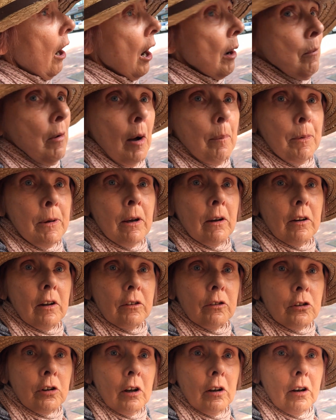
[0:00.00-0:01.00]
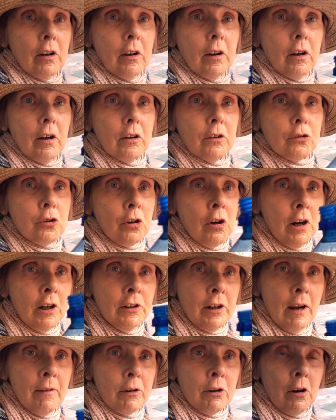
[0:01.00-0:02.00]
I might be trying
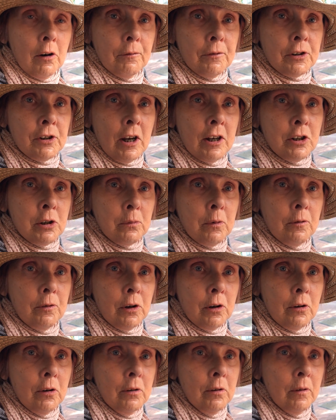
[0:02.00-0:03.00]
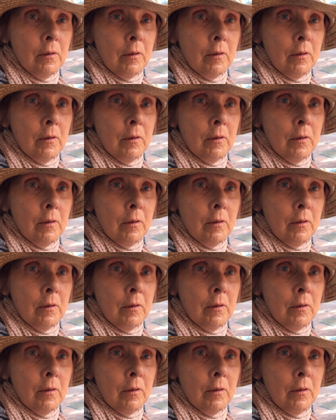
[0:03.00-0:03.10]
to have a conversation with you